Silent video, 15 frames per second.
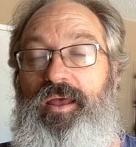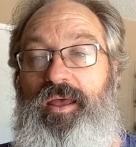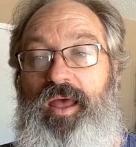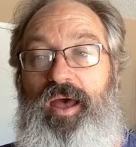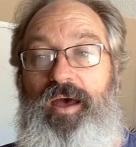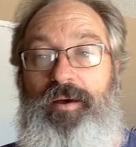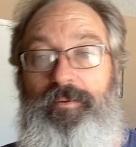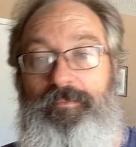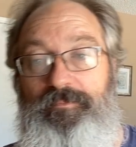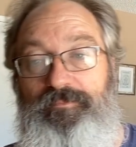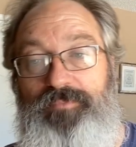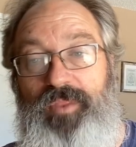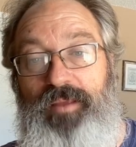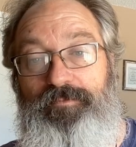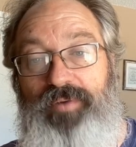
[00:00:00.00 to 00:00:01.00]
uh,
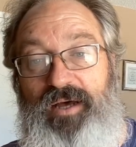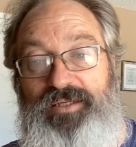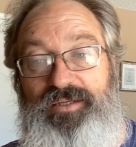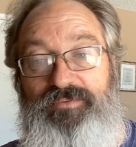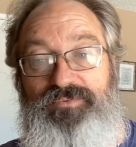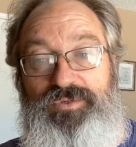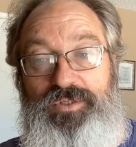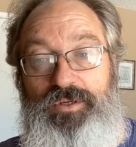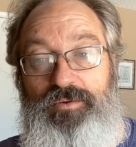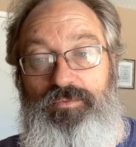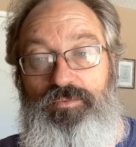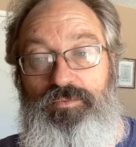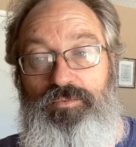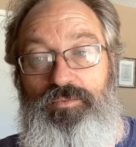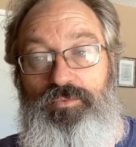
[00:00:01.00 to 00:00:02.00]
positive
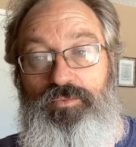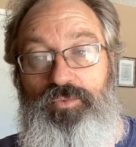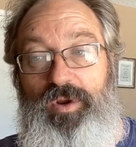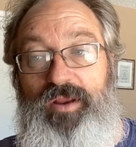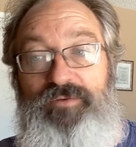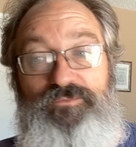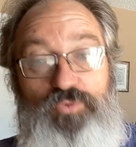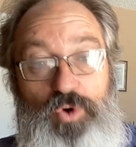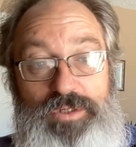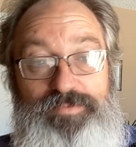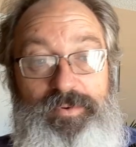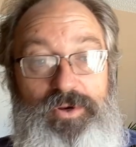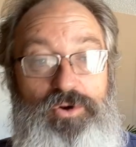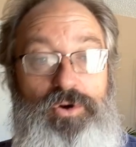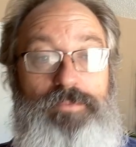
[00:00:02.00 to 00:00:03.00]

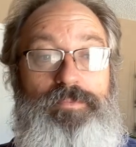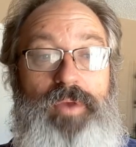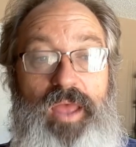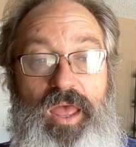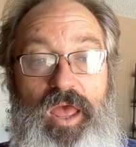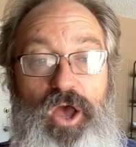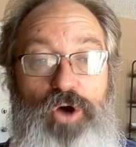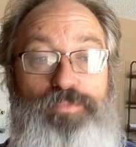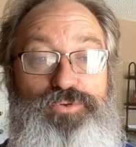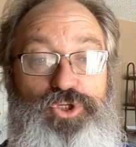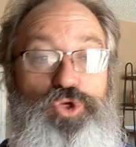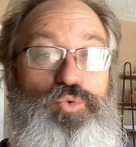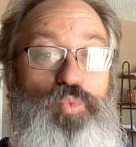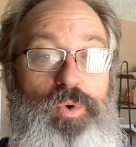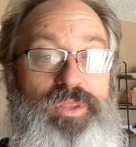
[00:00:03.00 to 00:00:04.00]
reinforcement group helps
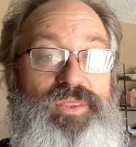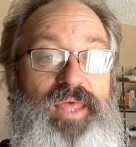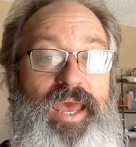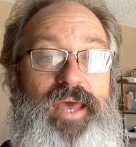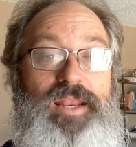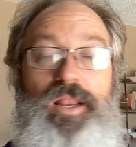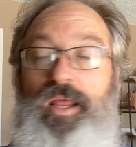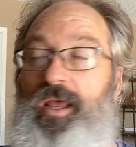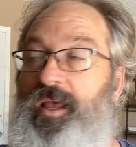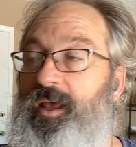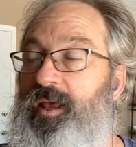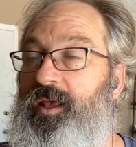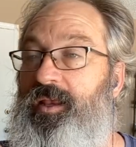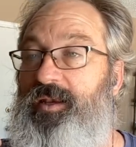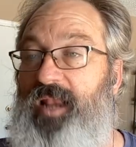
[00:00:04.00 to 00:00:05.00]
you with that
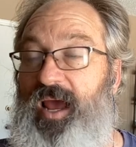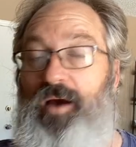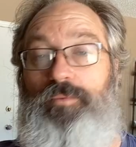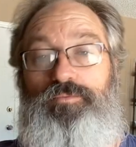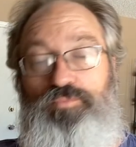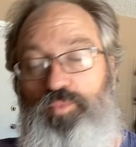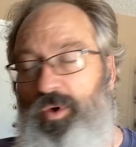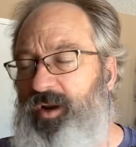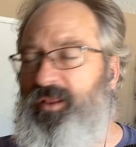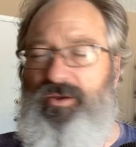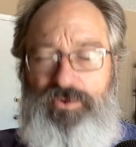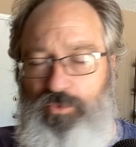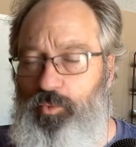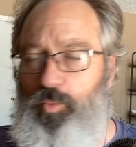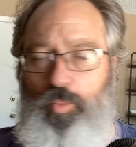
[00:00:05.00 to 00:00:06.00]
now one of
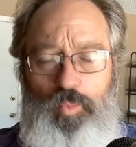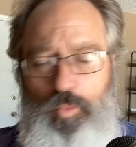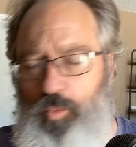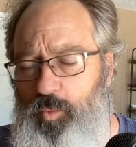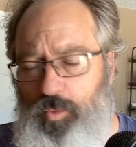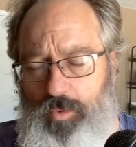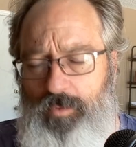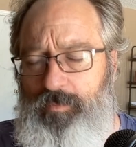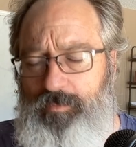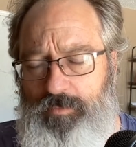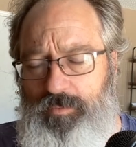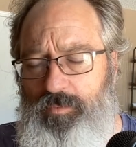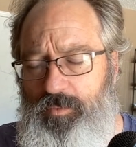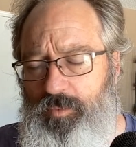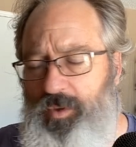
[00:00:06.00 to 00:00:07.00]

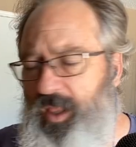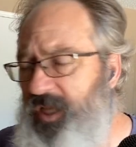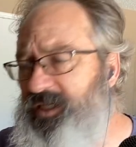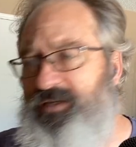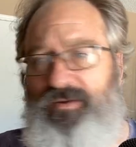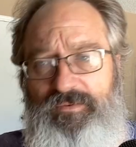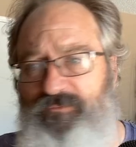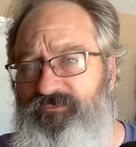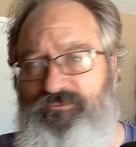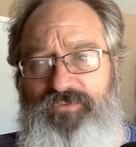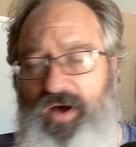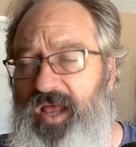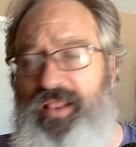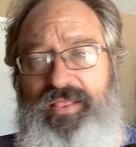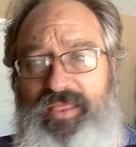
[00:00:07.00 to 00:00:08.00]
the less
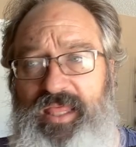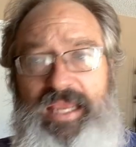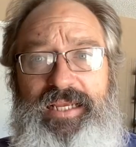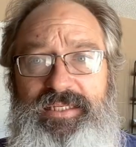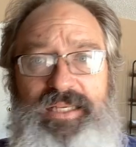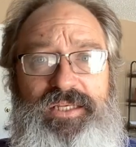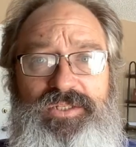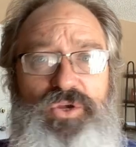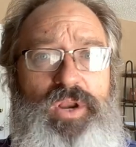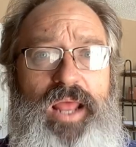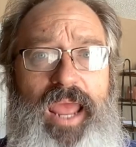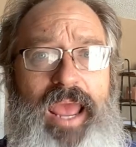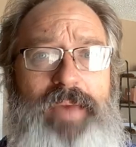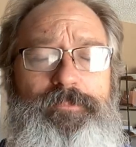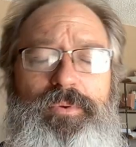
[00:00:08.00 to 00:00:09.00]
fun things that's going to
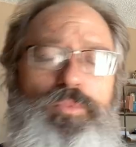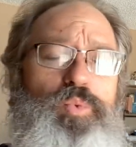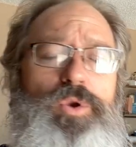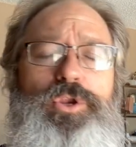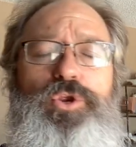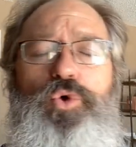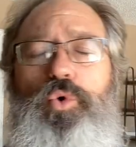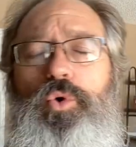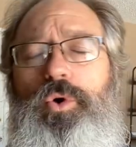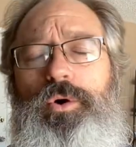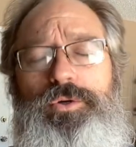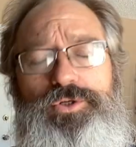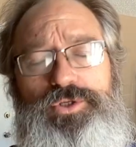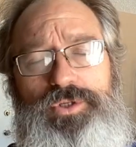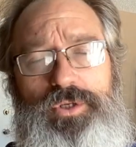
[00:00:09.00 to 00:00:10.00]
happen when you're